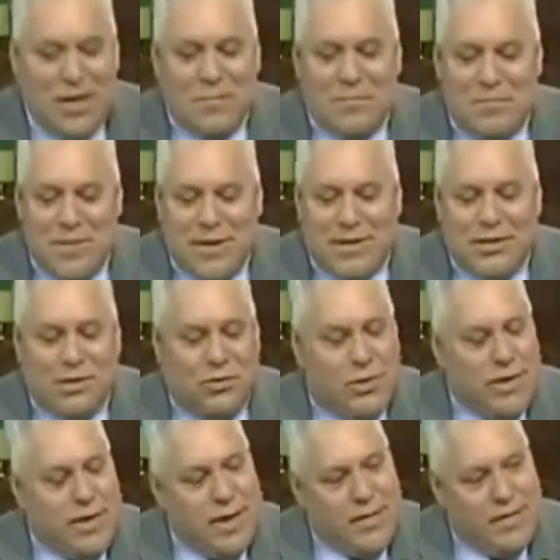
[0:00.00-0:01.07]

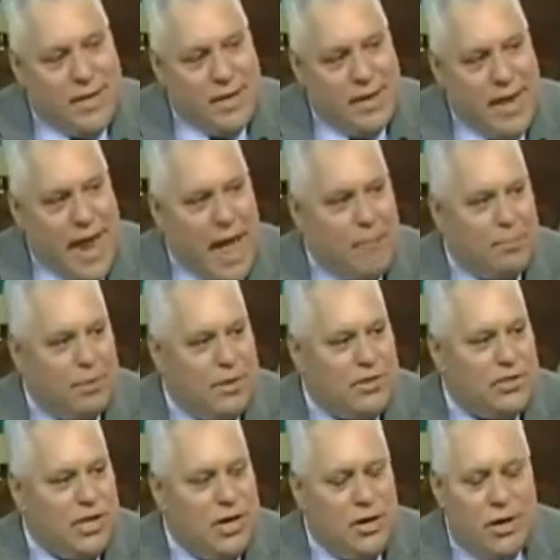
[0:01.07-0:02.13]
ministering in the
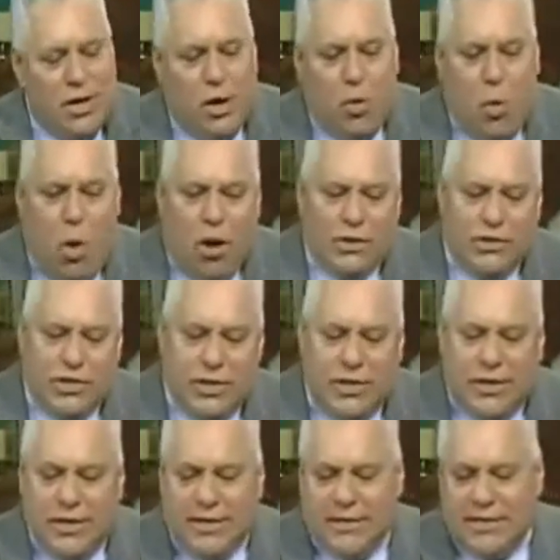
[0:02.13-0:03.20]
Annapolis area, Washington,
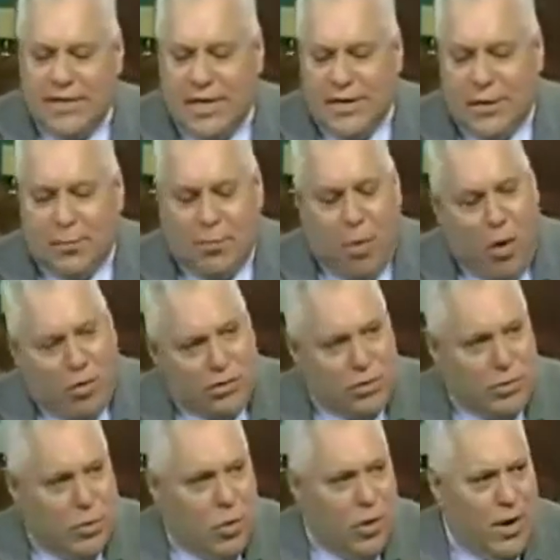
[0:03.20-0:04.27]
D.C., the
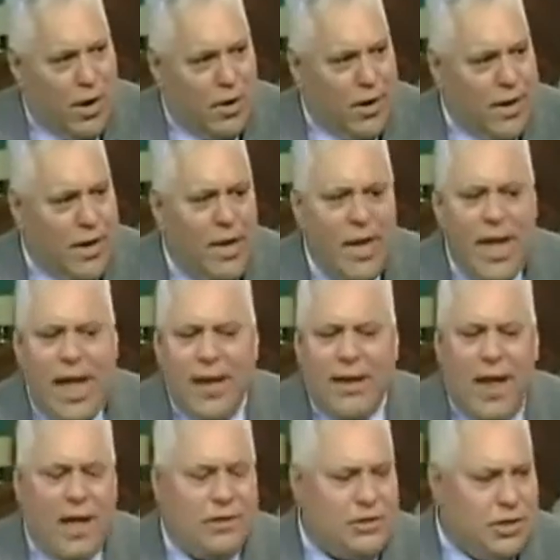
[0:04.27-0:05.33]
Baltimore area, and
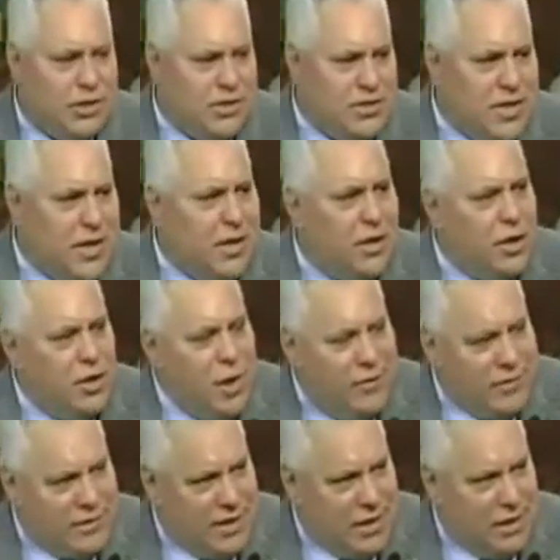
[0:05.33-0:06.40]
not just there. You have
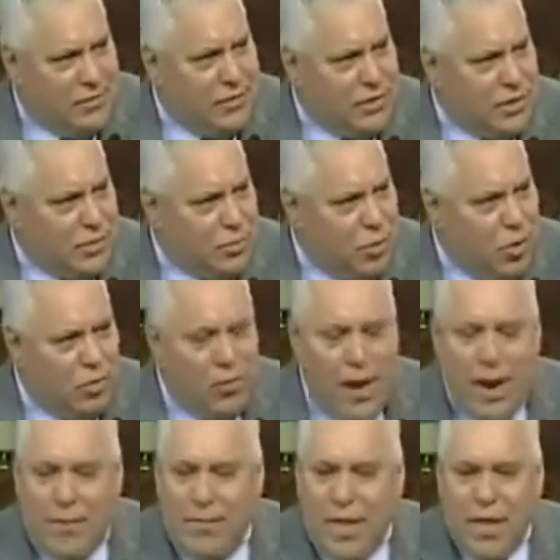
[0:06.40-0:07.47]
a television
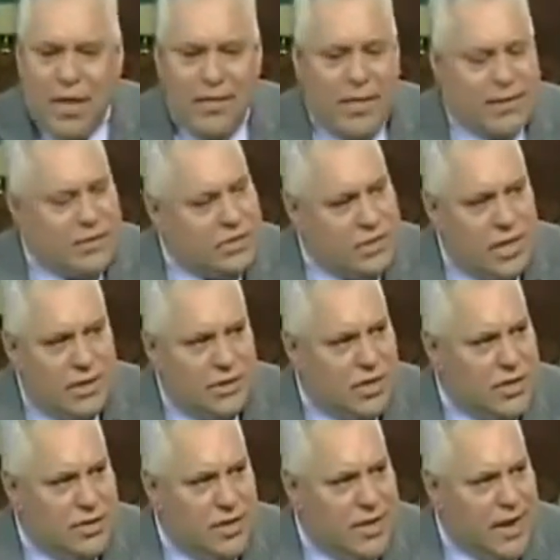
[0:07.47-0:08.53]
program that's
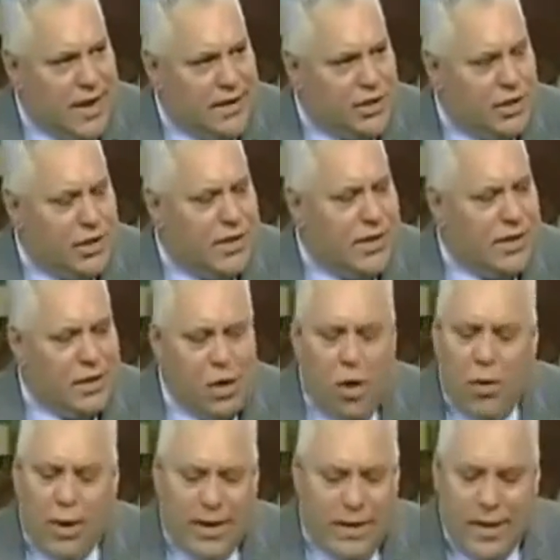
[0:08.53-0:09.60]
touching the nation and
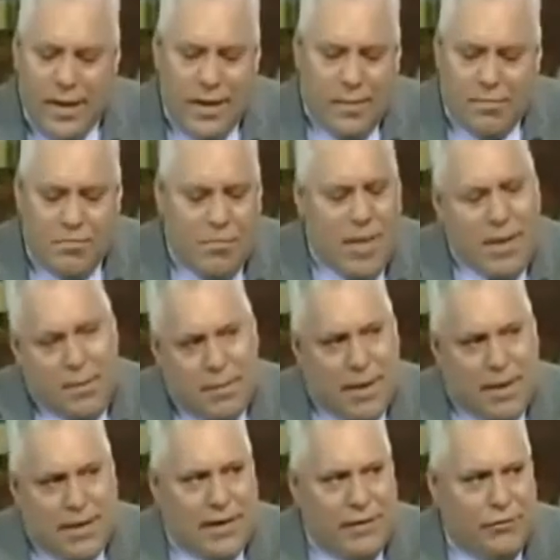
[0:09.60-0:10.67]
going many,
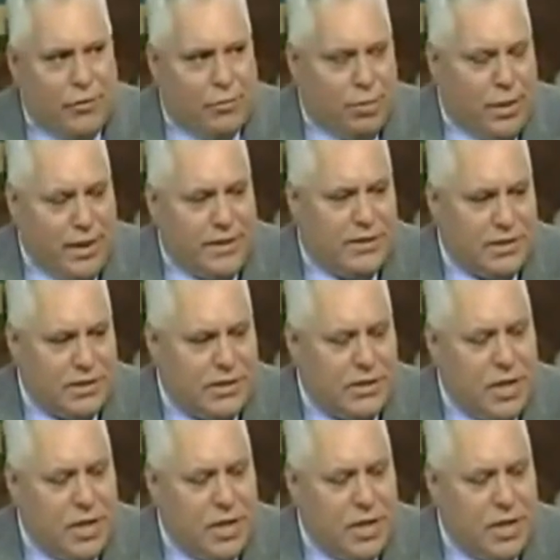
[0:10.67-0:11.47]
many different places.